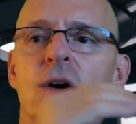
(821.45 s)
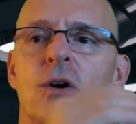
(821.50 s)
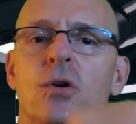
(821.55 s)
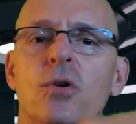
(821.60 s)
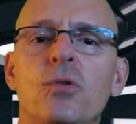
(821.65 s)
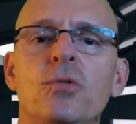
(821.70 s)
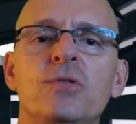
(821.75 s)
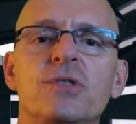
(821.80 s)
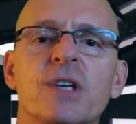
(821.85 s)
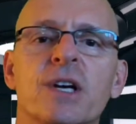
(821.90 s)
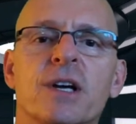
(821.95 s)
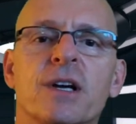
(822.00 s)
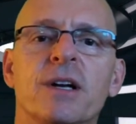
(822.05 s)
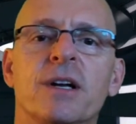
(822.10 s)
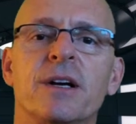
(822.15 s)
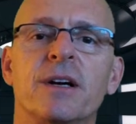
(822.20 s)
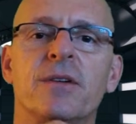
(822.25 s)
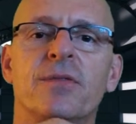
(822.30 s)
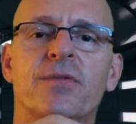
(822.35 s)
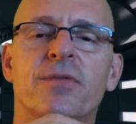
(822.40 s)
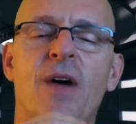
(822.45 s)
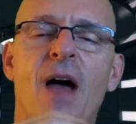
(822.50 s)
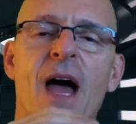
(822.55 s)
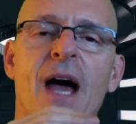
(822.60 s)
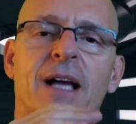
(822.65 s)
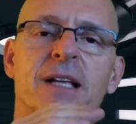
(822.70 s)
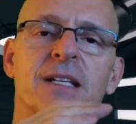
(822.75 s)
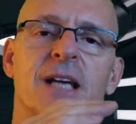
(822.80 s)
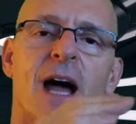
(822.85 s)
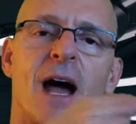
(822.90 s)
Who's it going to
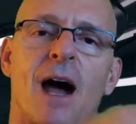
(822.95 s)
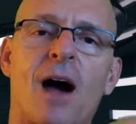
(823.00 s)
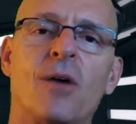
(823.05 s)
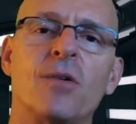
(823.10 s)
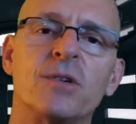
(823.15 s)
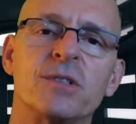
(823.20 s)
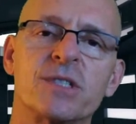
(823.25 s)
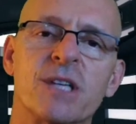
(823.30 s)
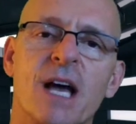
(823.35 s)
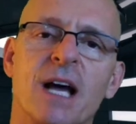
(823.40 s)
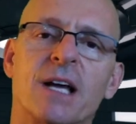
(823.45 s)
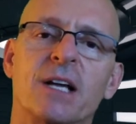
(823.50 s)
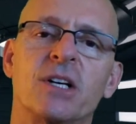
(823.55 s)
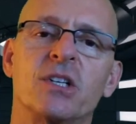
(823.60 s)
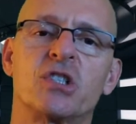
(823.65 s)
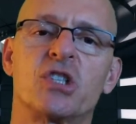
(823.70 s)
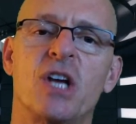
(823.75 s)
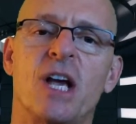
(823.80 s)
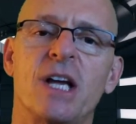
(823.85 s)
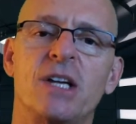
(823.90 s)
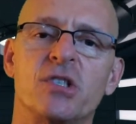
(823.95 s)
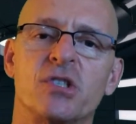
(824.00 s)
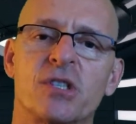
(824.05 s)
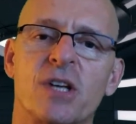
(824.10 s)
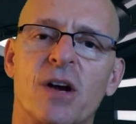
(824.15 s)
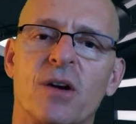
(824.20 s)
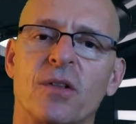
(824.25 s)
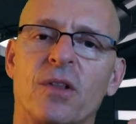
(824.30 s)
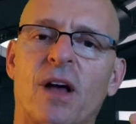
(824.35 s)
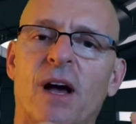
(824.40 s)
affect? How is that going to change
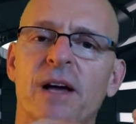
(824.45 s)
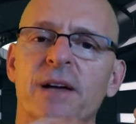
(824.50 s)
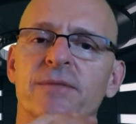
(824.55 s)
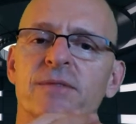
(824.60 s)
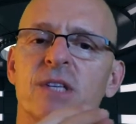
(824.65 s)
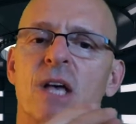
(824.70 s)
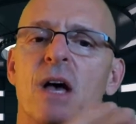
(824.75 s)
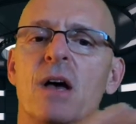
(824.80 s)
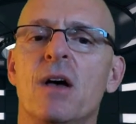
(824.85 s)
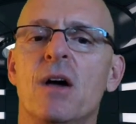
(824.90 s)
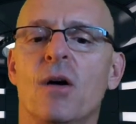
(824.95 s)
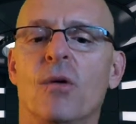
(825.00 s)
their lives?